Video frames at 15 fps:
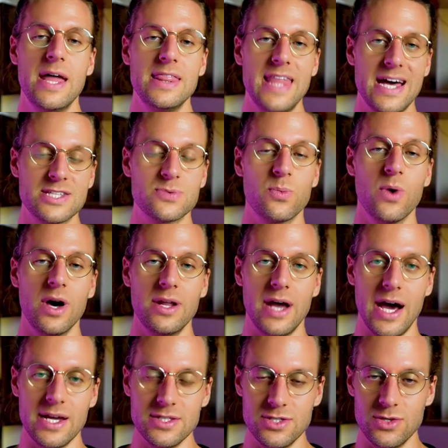that's what
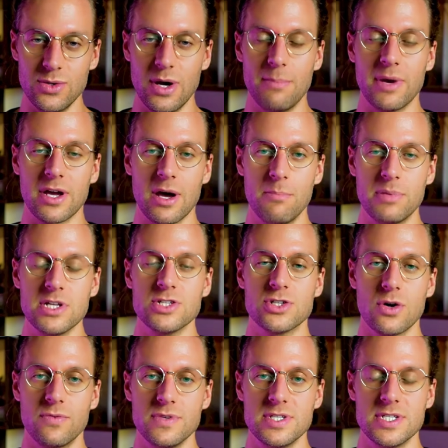I do at my company,
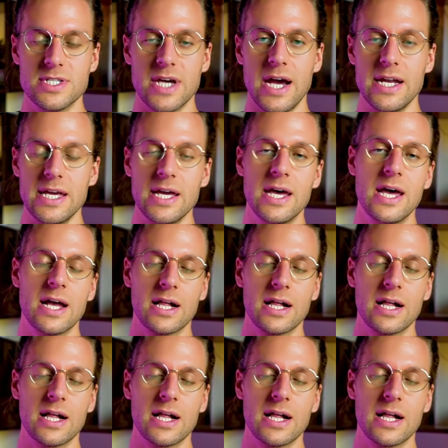Sophie Society.